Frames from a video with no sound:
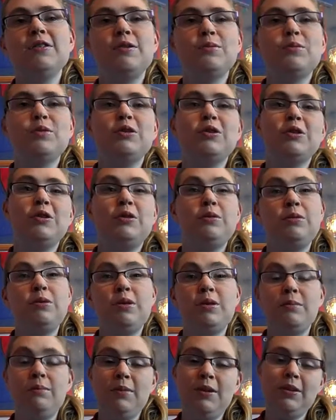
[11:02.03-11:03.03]
some goalies
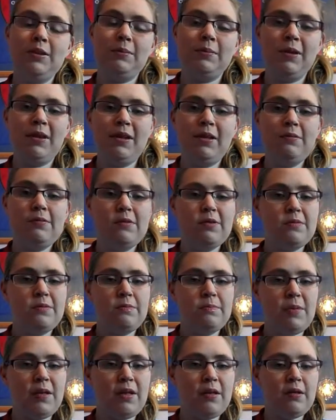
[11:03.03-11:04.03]
would have missed, but he was
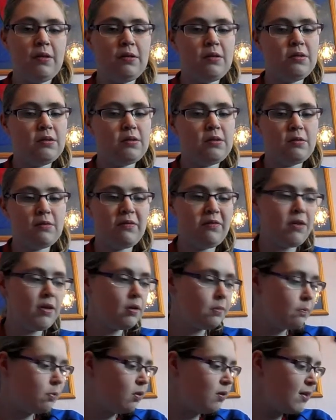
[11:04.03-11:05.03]
bang on, so
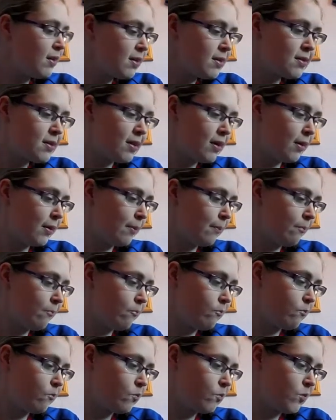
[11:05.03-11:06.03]
fair play to
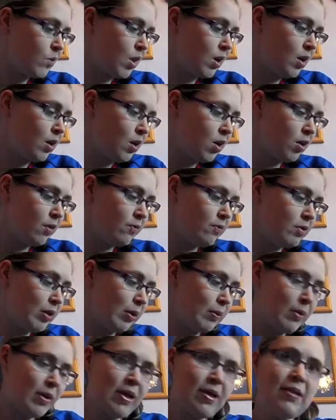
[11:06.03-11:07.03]
him.
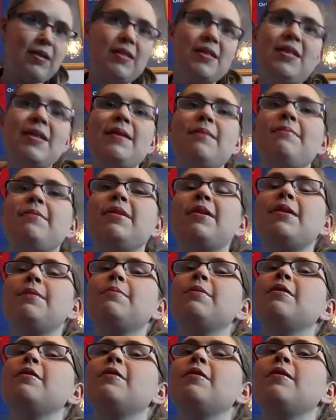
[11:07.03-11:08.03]
Obviously, we had the same
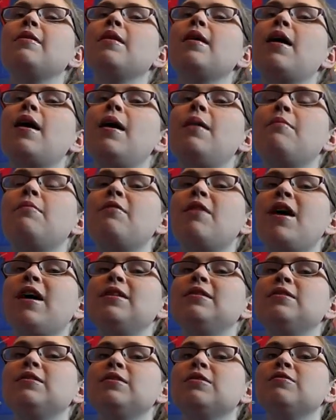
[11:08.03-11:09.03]
keeper,
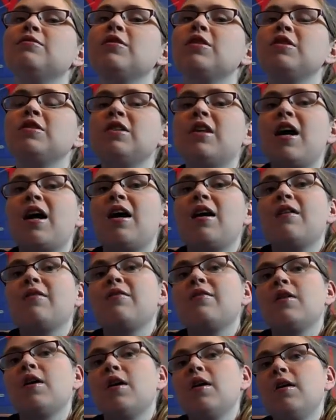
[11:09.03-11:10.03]
Ryan, in the first
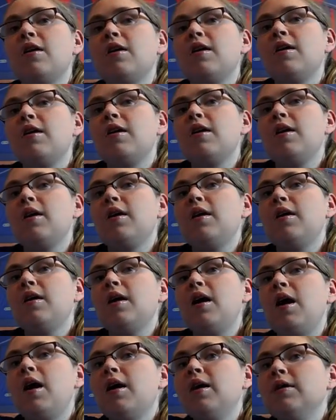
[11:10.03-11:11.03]
half,
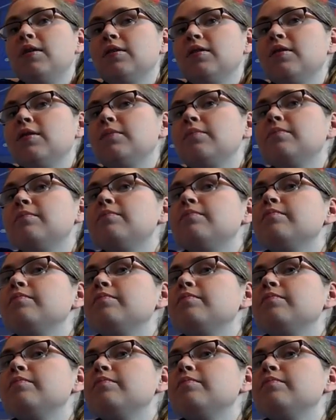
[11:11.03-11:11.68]
and